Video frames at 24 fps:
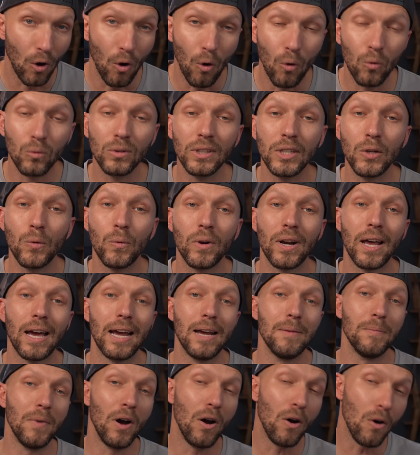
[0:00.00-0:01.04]
only when I
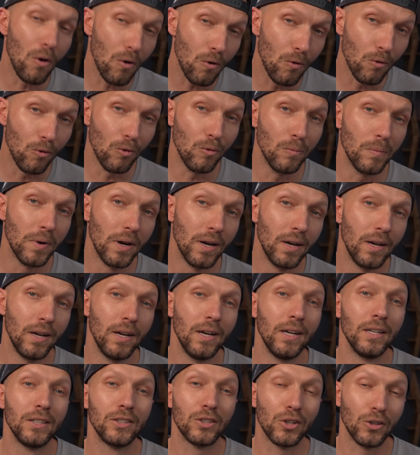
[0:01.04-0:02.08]
am home,
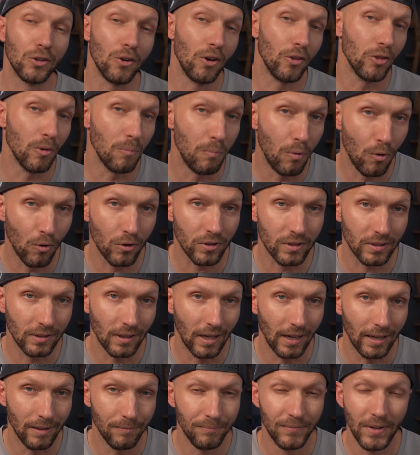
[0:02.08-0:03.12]
turn on the porch
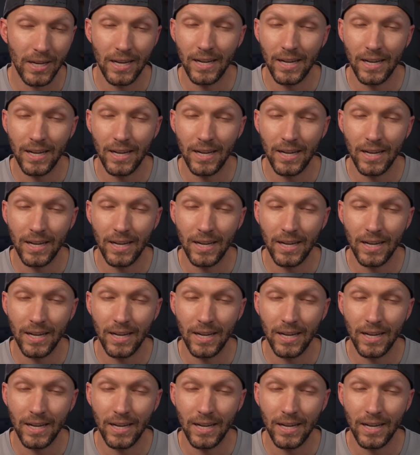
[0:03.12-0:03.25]
light.